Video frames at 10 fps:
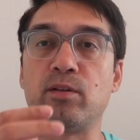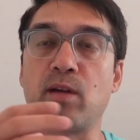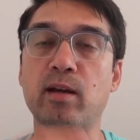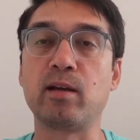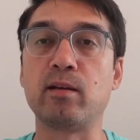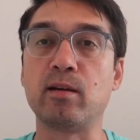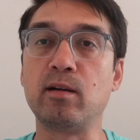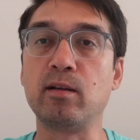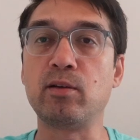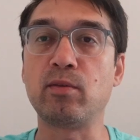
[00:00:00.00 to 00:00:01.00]
starting in
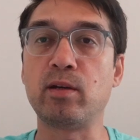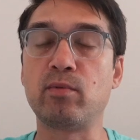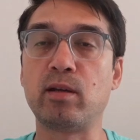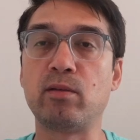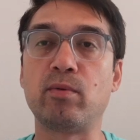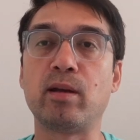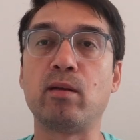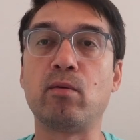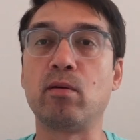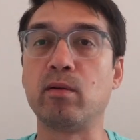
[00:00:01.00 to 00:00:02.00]
early twenty
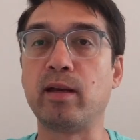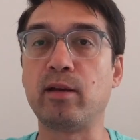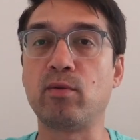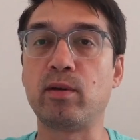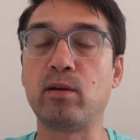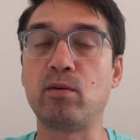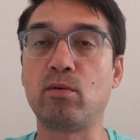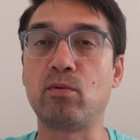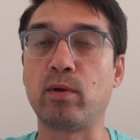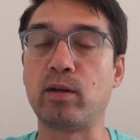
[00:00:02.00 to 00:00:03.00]
twenty-three or late twenty
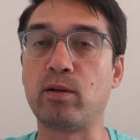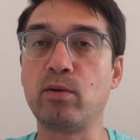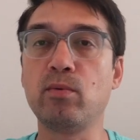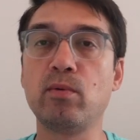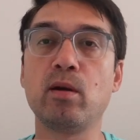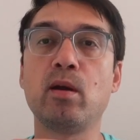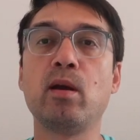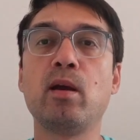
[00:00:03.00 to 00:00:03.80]
twenty-two.